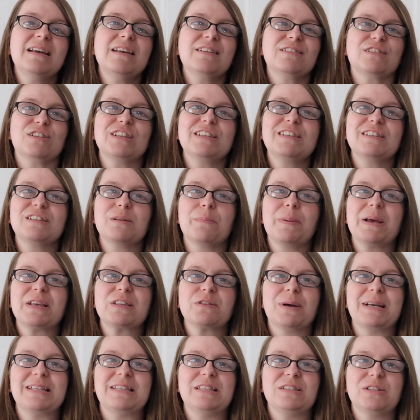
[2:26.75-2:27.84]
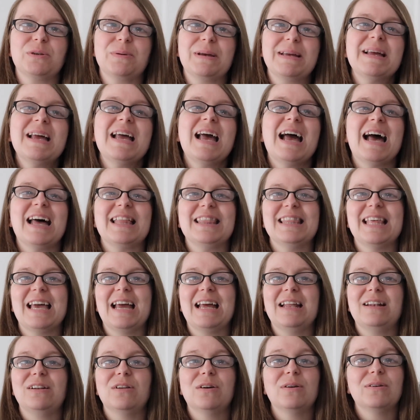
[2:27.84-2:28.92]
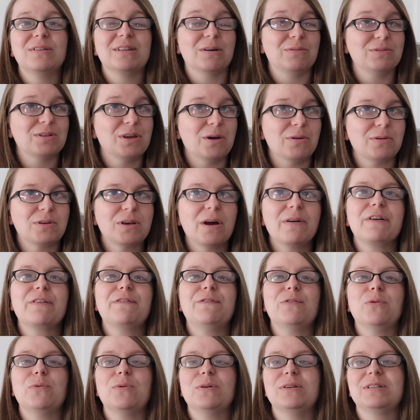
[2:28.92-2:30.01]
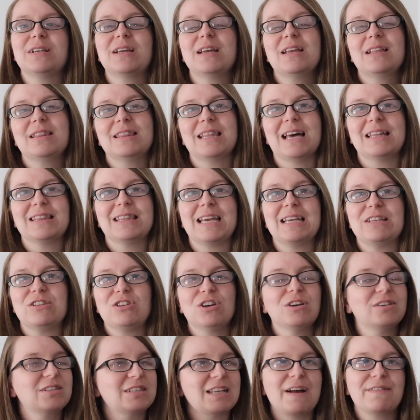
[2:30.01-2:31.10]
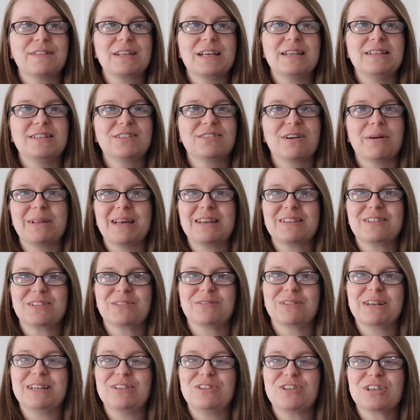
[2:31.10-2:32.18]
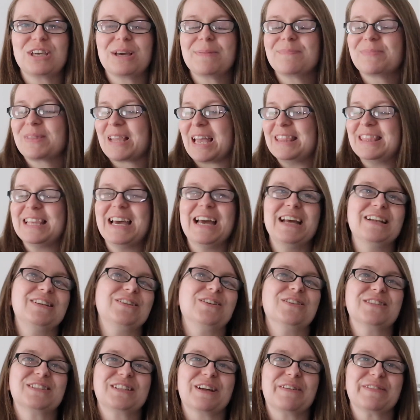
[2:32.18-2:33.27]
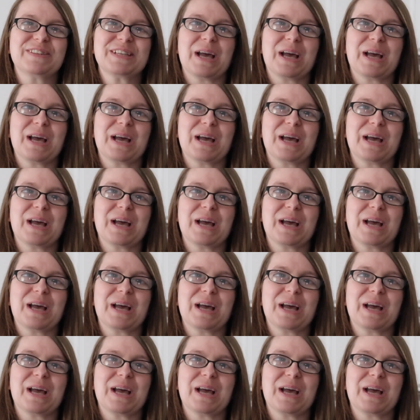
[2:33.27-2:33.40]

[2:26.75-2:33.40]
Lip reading: So this is the best way to do it, and then they'll know going forward that they just have to interact with that syringe and then good stuff's